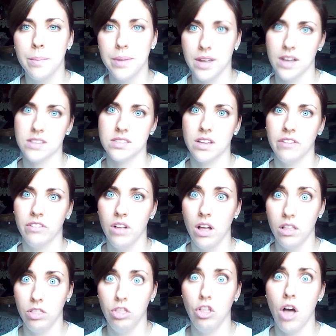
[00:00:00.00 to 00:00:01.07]
because a
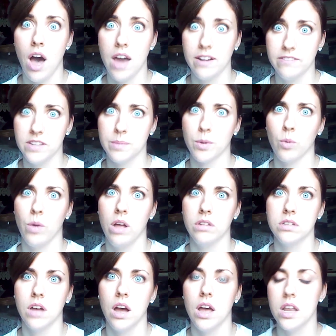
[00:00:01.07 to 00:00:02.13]
lot of them are well
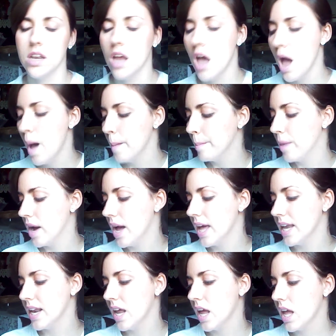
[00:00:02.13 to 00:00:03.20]
done, but